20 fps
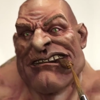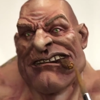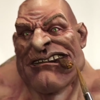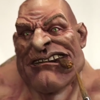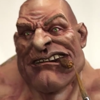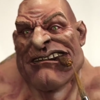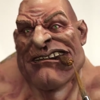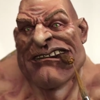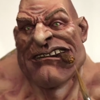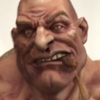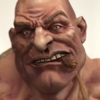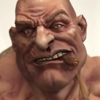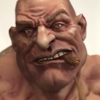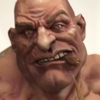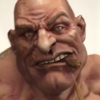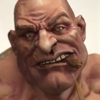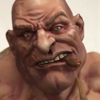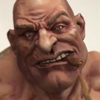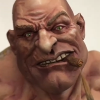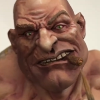in the end of the
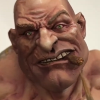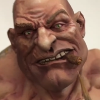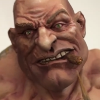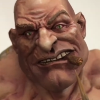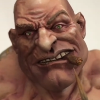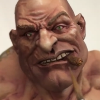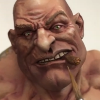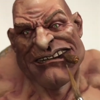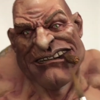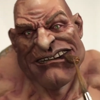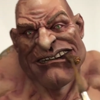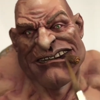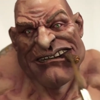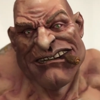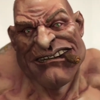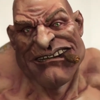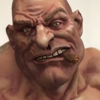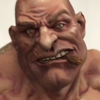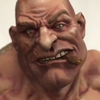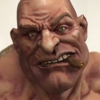cigar and highlighted up the
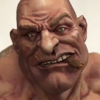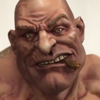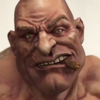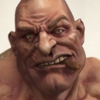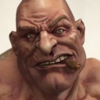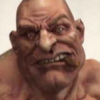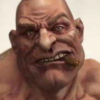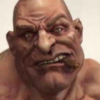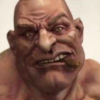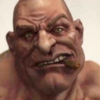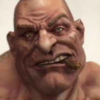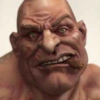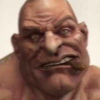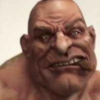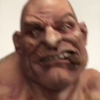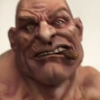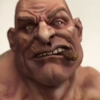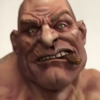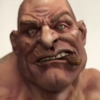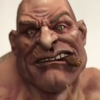cigar.
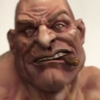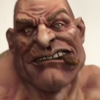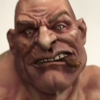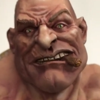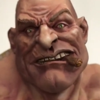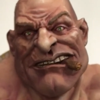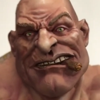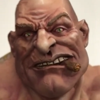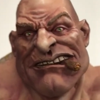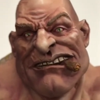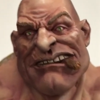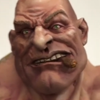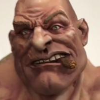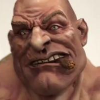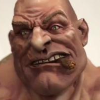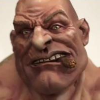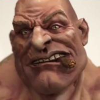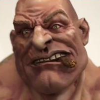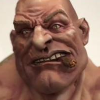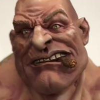I then
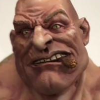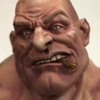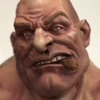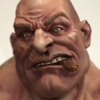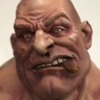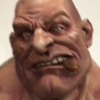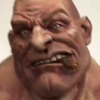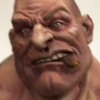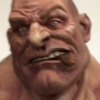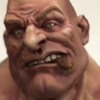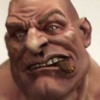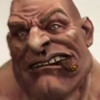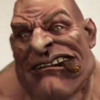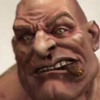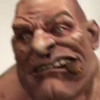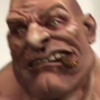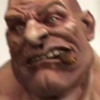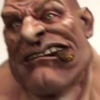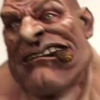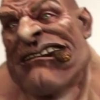used purple ink,